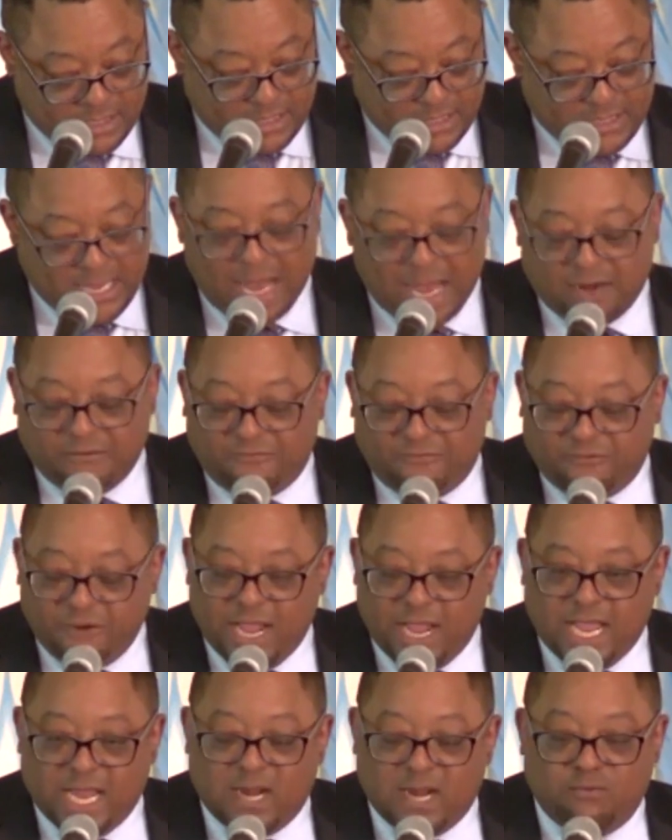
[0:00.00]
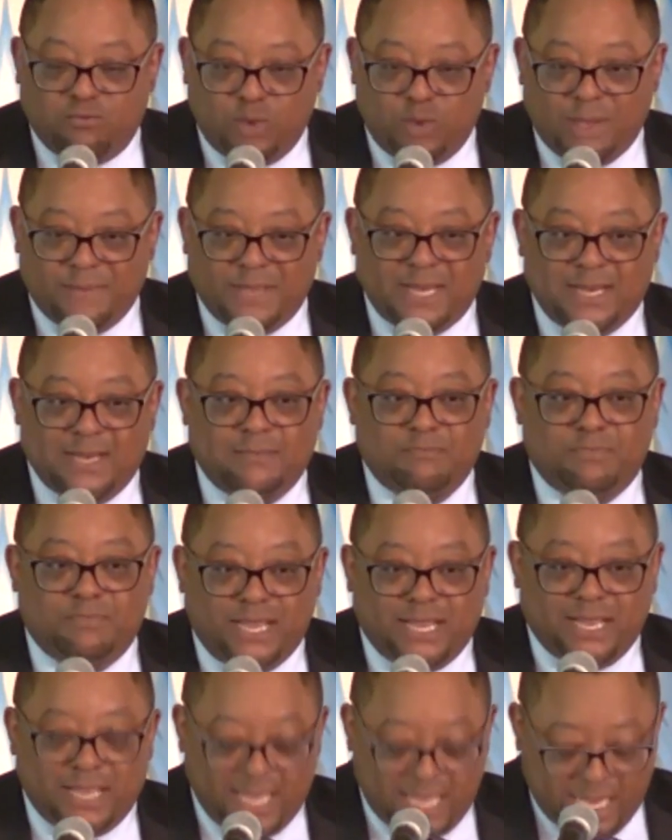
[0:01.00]
not afraid of women
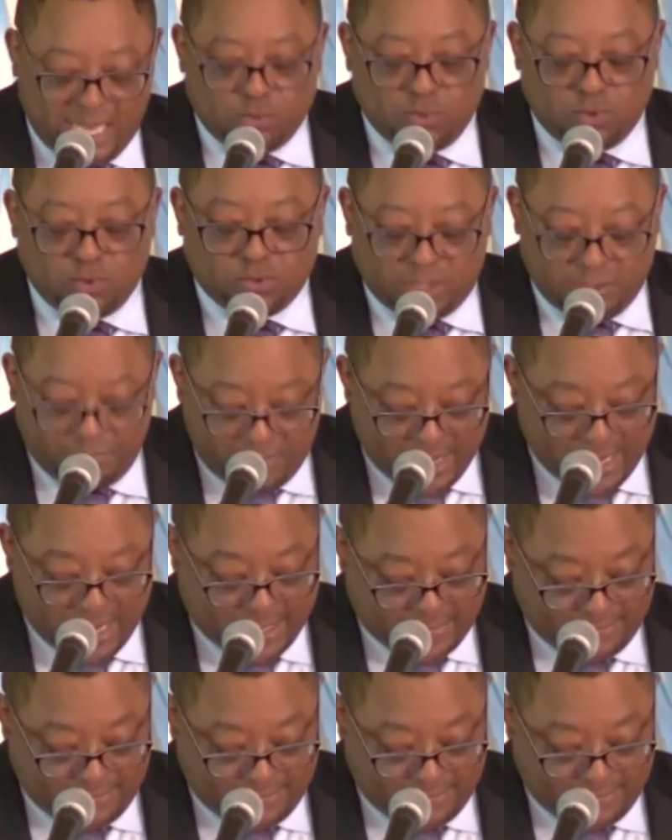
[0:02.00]
being equal to men,